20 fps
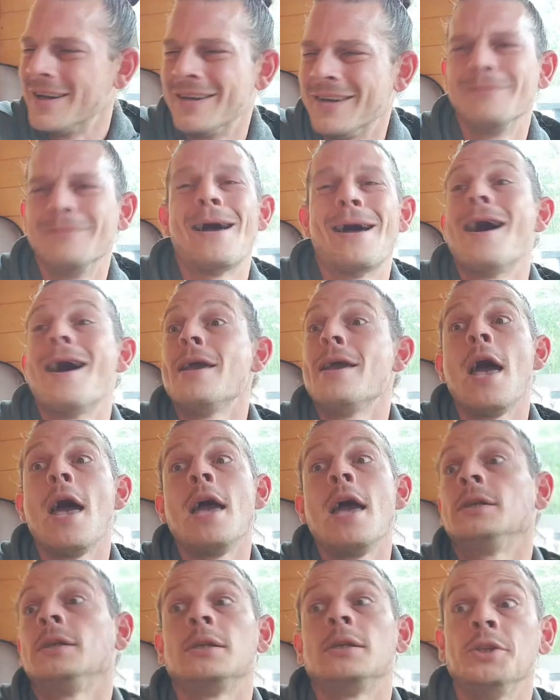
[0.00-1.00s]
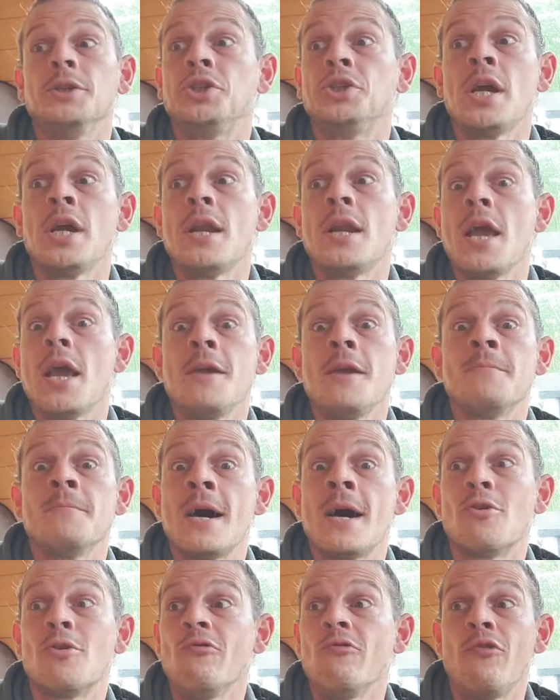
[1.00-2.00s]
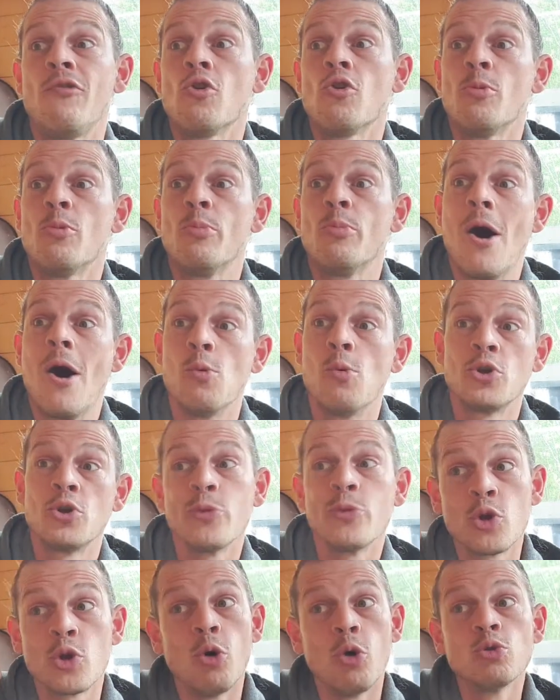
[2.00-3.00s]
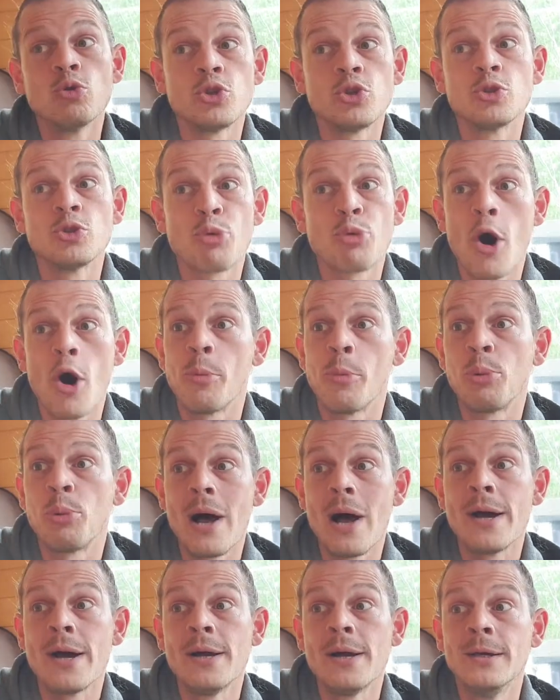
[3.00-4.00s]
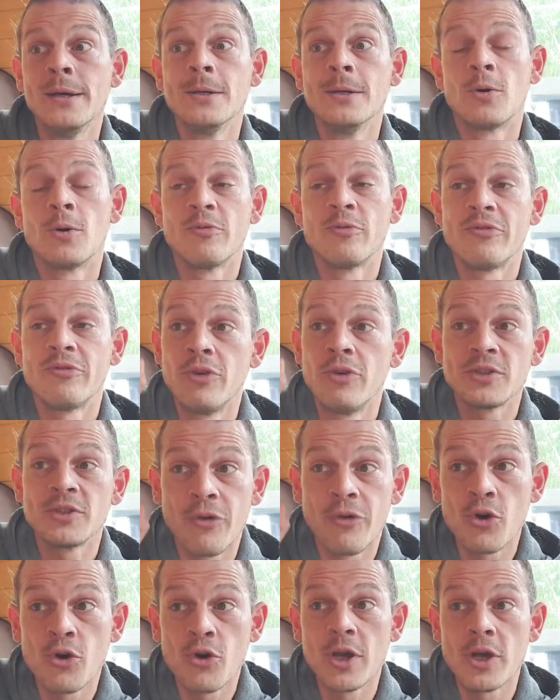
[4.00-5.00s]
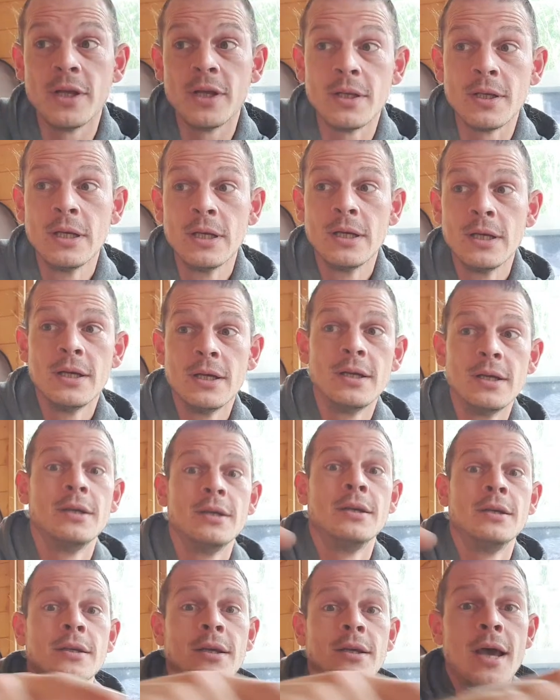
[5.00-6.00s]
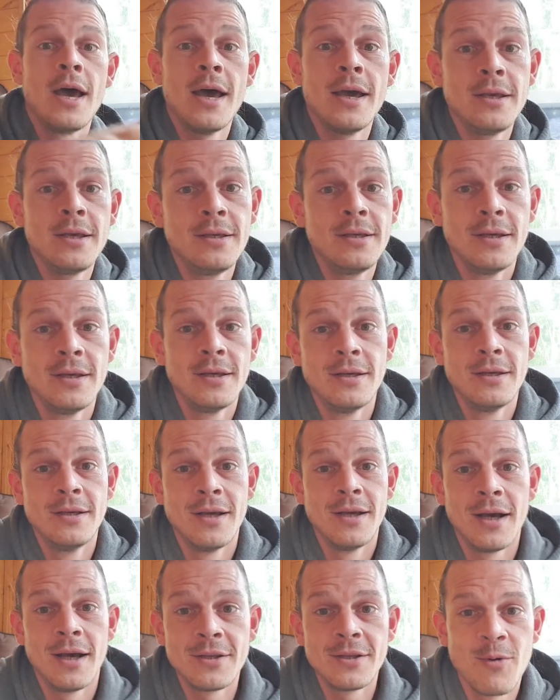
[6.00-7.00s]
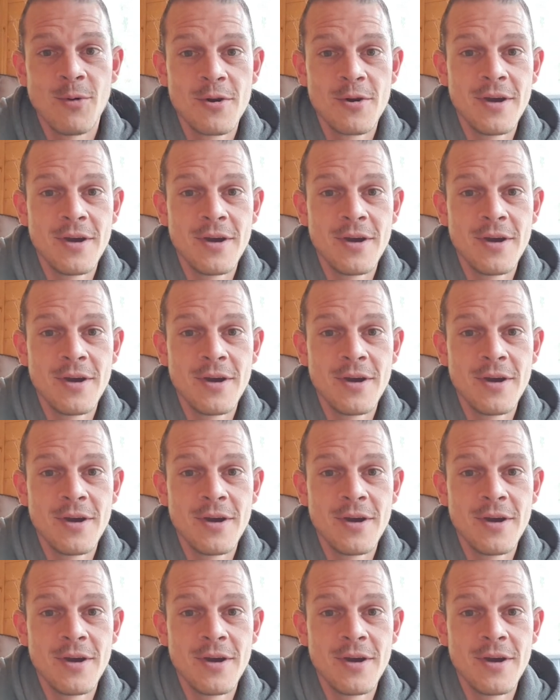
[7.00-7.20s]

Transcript: And I'm like, "Hey, it's a legit name. Now don't fuck about. We're doing cultures properly. Oh, that's fucking, hey, that's one.